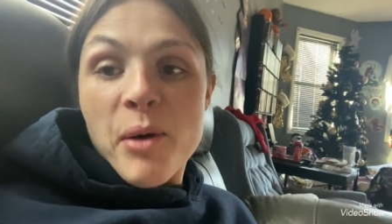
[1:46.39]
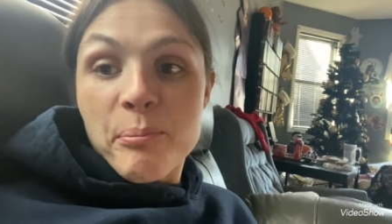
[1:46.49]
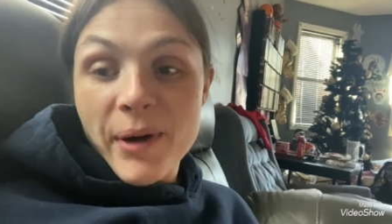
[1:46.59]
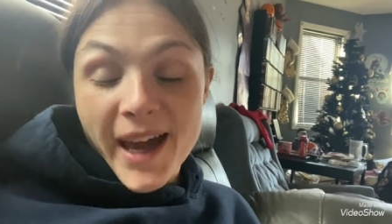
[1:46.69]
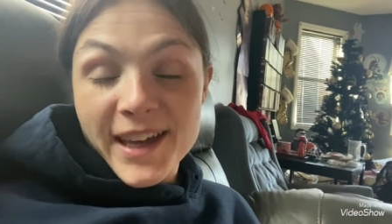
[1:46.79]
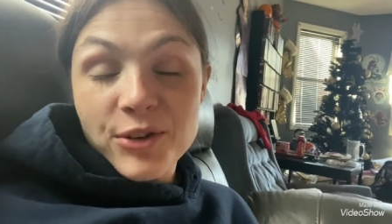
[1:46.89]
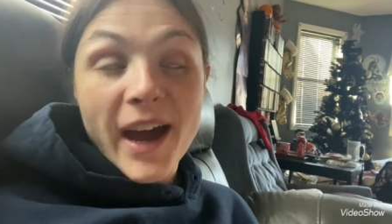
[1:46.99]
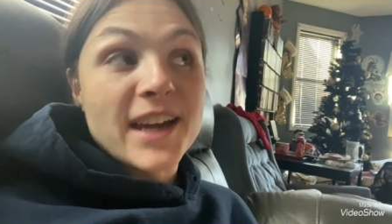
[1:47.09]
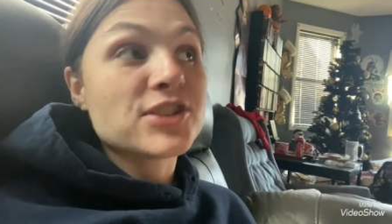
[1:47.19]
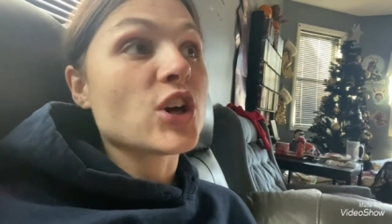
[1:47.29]
But you
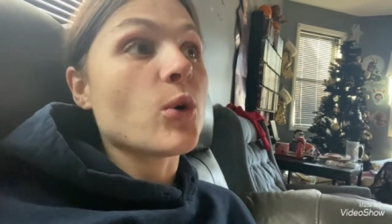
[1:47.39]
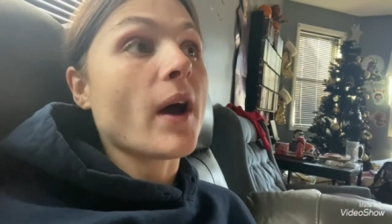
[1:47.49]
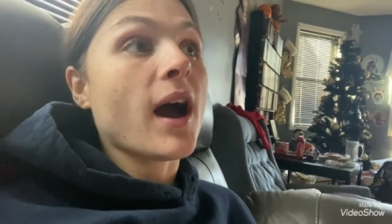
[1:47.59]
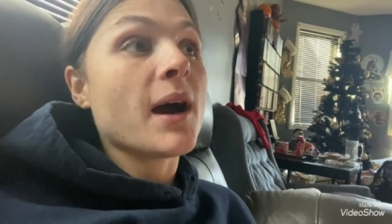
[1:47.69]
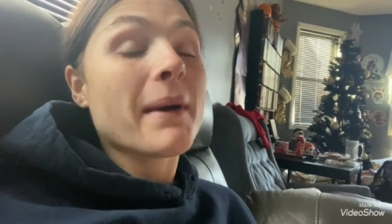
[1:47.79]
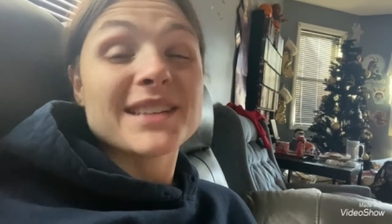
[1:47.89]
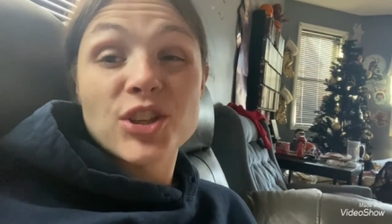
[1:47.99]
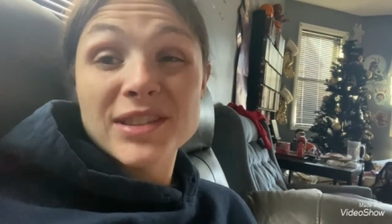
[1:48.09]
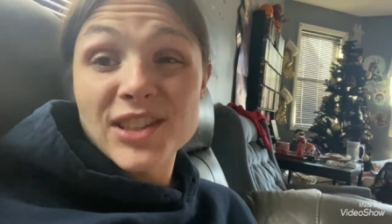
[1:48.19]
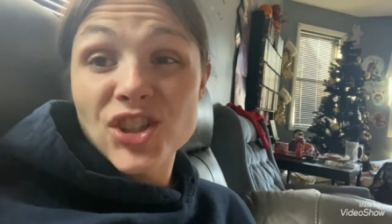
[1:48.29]
guys, so um, my
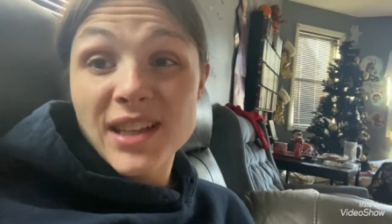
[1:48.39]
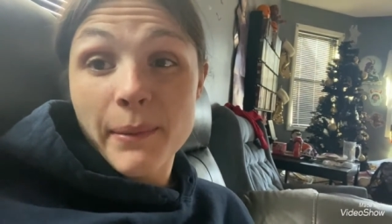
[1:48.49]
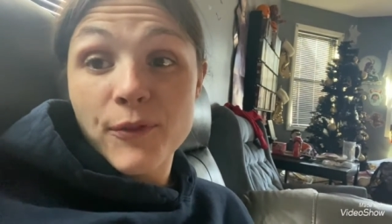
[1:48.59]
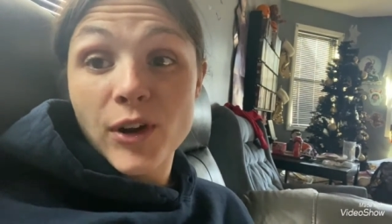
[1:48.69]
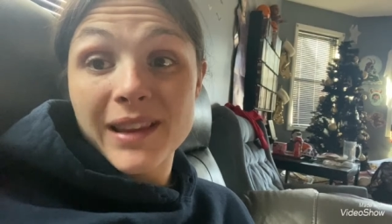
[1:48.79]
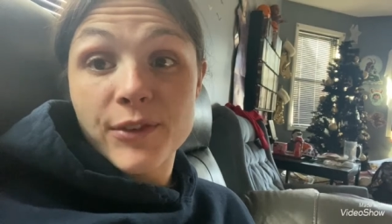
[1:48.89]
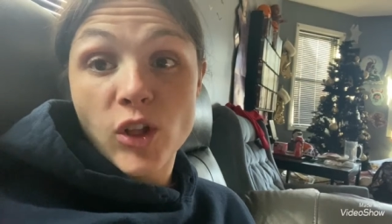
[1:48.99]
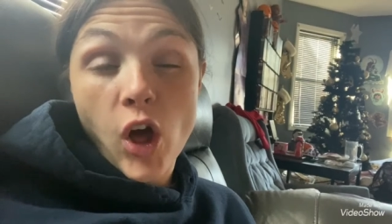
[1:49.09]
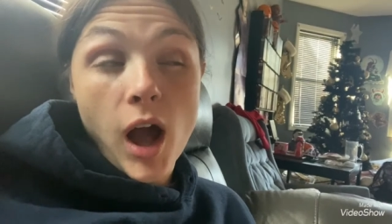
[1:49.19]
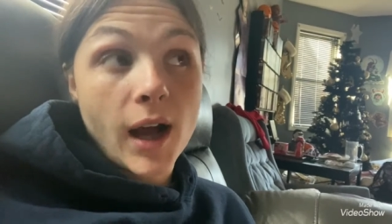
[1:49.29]
sister said she's coming for 11
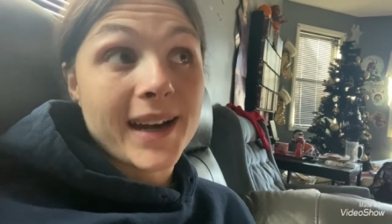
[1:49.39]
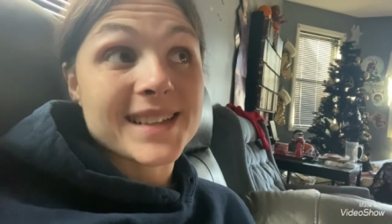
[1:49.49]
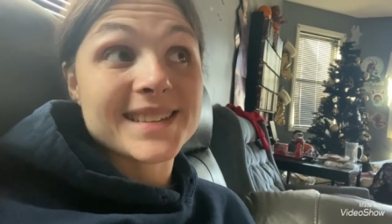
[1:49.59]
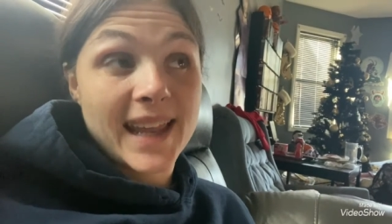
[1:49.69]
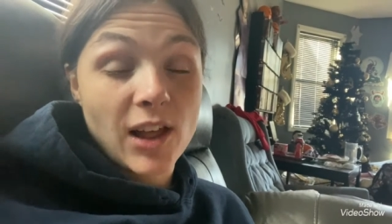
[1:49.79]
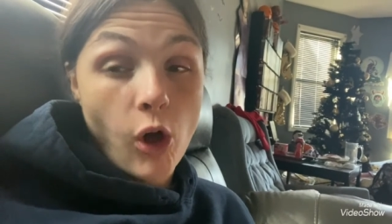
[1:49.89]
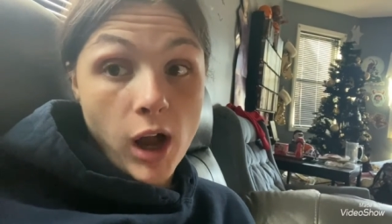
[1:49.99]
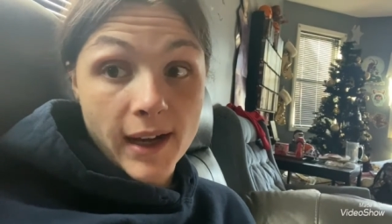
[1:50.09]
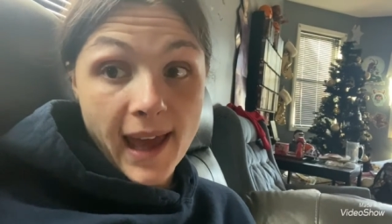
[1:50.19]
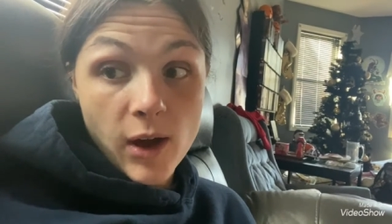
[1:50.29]
o'clock and it's 10
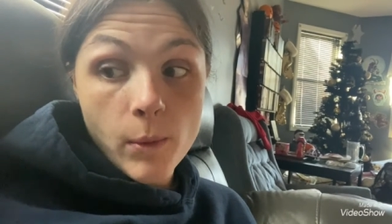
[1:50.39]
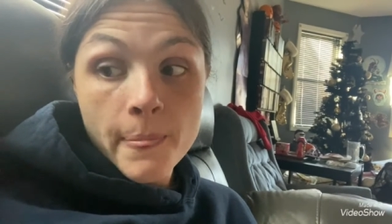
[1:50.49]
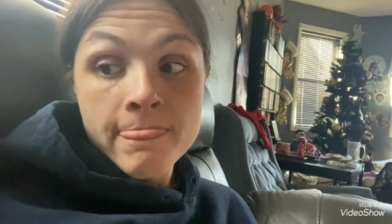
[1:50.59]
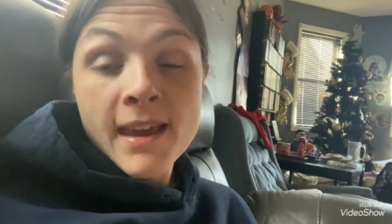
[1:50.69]
o'clock now.